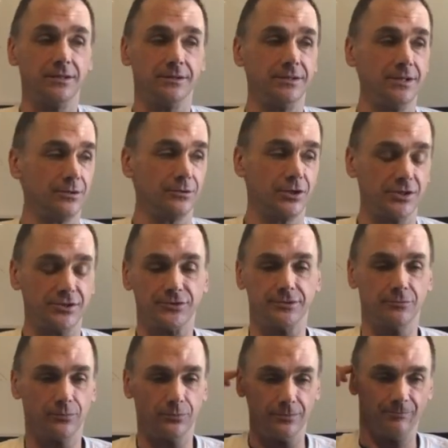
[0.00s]
You know, because
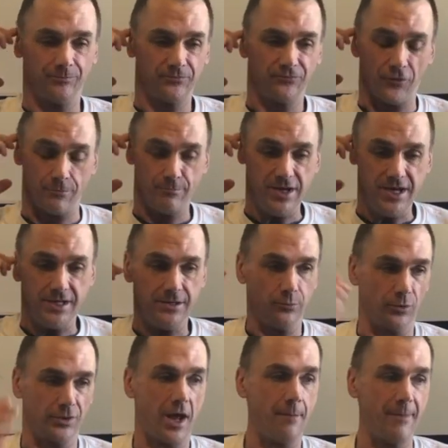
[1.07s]
for me,
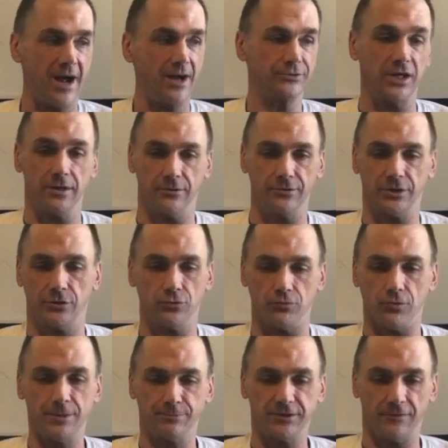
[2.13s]
when I'm out there in the
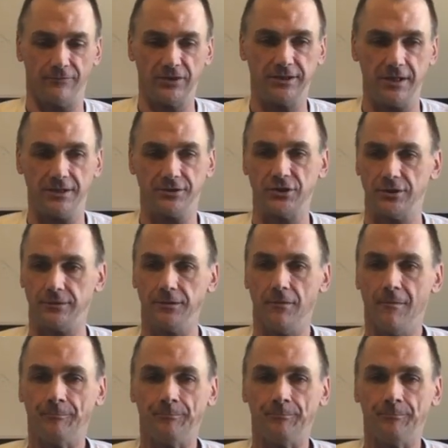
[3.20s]
grips of addiction,